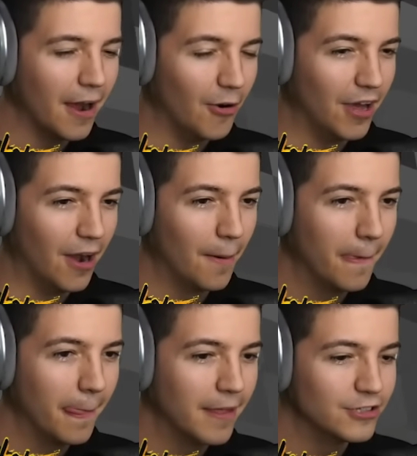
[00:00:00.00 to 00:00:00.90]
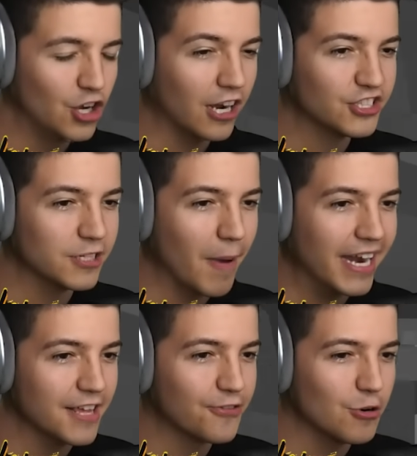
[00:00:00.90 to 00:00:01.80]
Oh no. Josh, he's
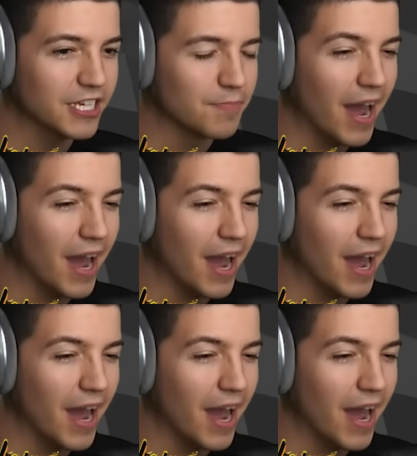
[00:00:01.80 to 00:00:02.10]
mining through. He's